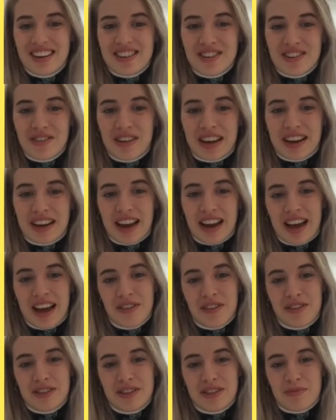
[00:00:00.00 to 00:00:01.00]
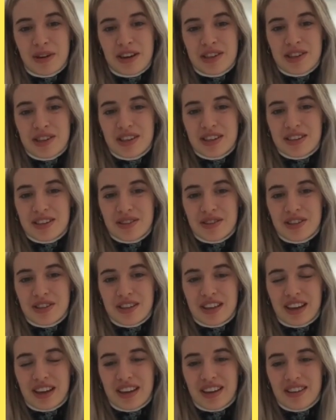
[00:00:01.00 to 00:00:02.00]
do you know like lack of inspiration is
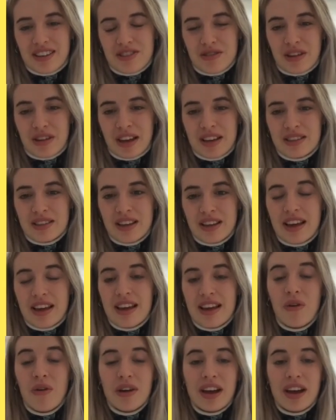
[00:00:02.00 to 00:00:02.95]
such a thing do you like say